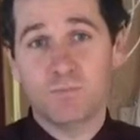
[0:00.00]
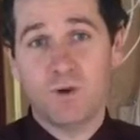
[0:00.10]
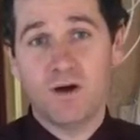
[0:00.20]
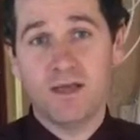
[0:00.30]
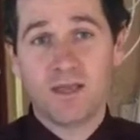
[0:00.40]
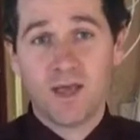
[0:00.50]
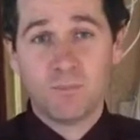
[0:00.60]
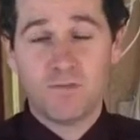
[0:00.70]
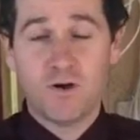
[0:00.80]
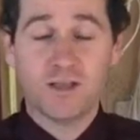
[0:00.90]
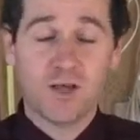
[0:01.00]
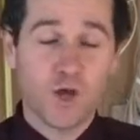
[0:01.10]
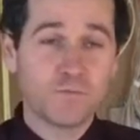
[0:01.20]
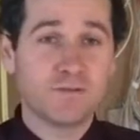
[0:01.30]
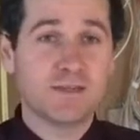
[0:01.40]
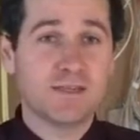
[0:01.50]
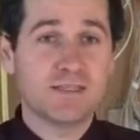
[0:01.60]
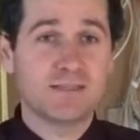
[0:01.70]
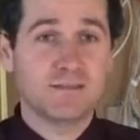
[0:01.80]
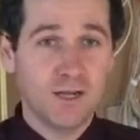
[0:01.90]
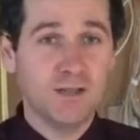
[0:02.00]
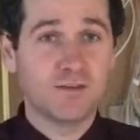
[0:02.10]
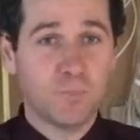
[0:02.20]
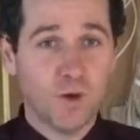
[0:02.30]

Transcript: by providing hopefully as little as